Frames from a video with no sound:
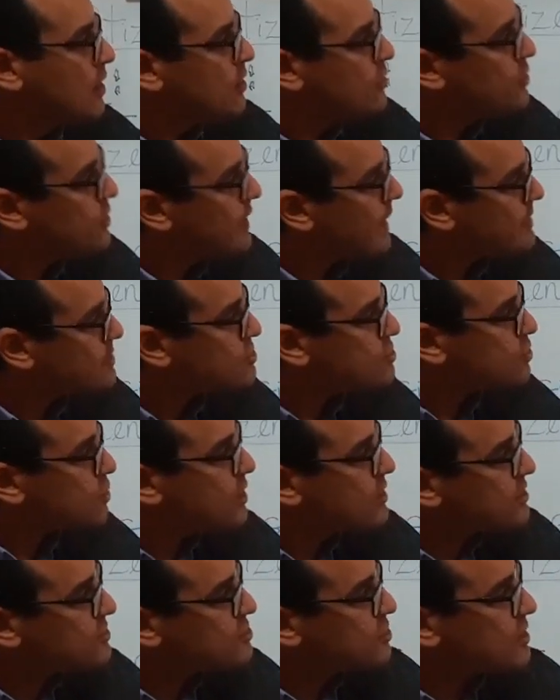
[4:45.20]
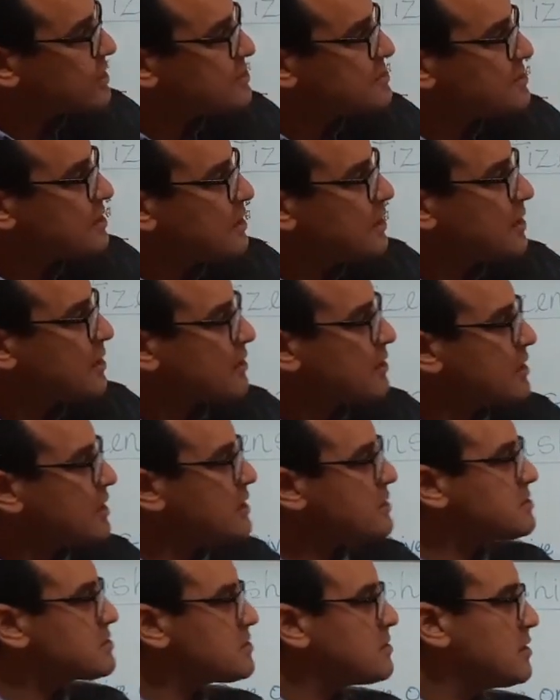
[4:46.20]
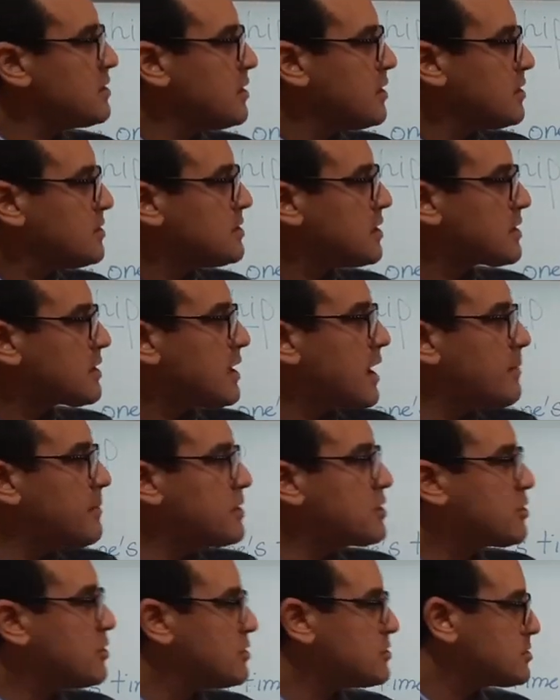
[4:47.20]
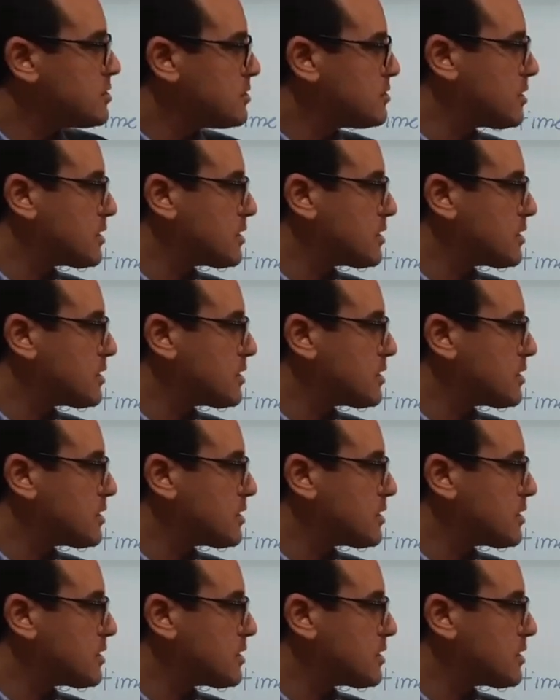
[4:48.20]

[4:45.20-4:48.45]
The next word, as you can see here, is the common good.